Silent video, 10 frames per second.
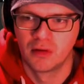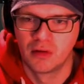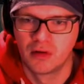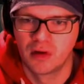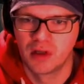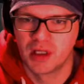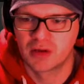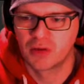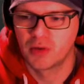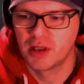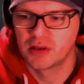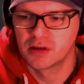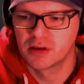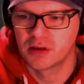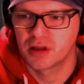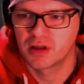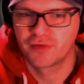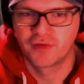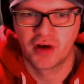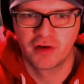And he had queens, so that's a
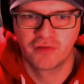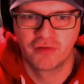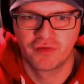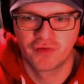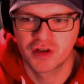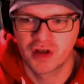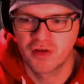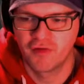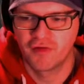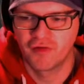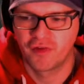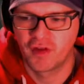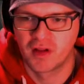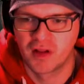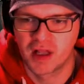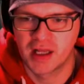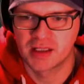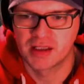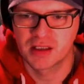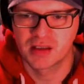fine shove.
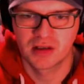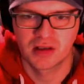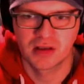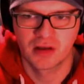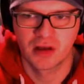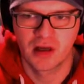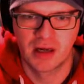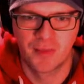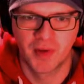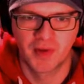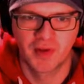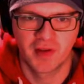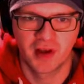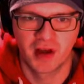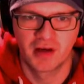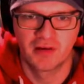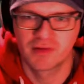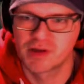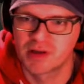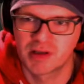Aces limp under the gun.
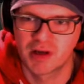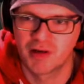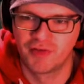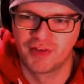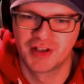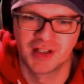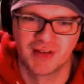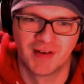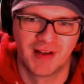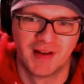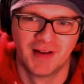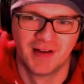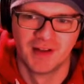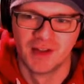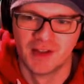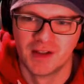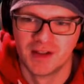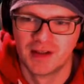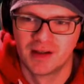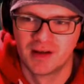It's just so fishy, man.
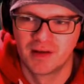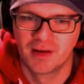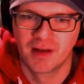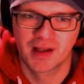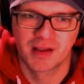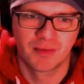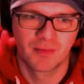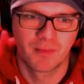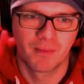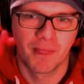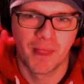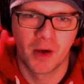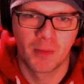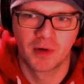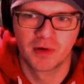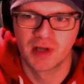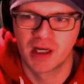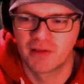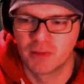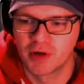Gets opened and
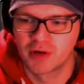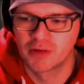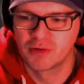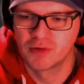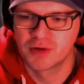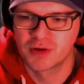everybody calls.